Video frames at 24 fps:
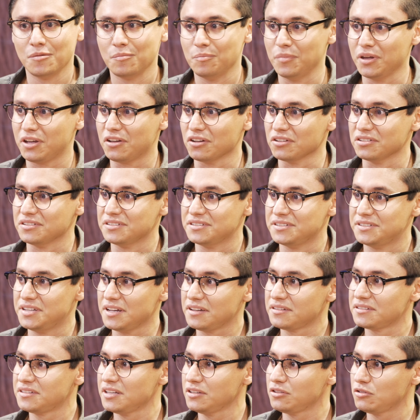because
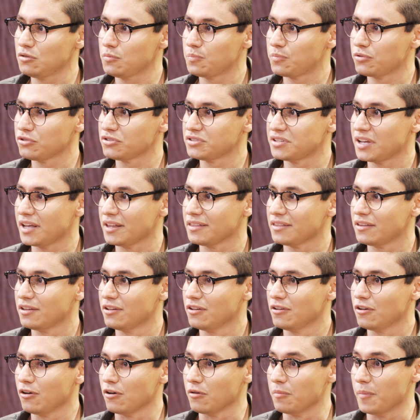
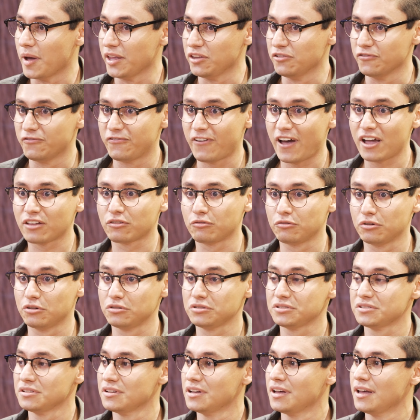62% of
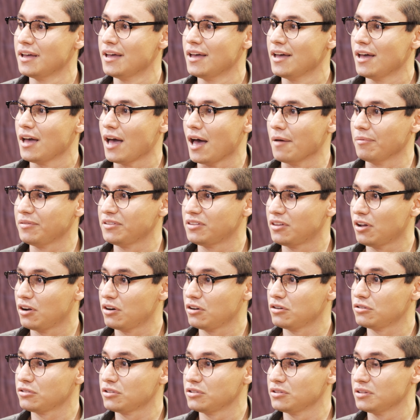manufacturers have
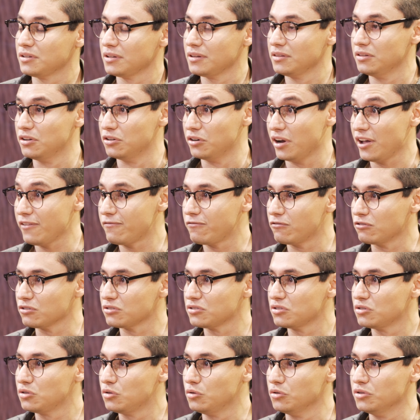started their
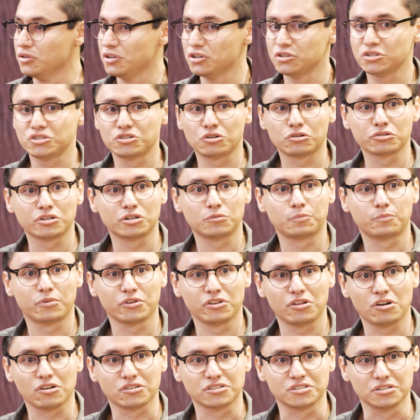efforts to nearshore their
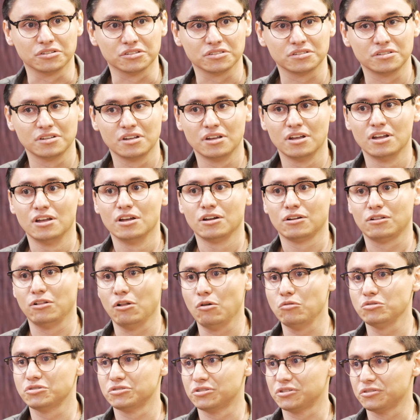productions
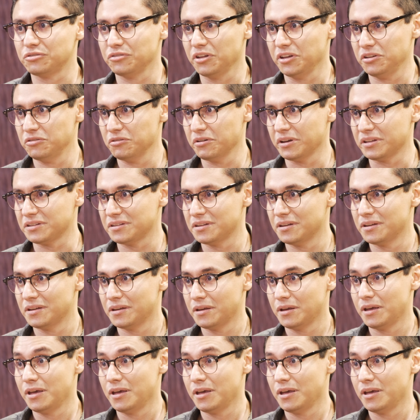closer to the US.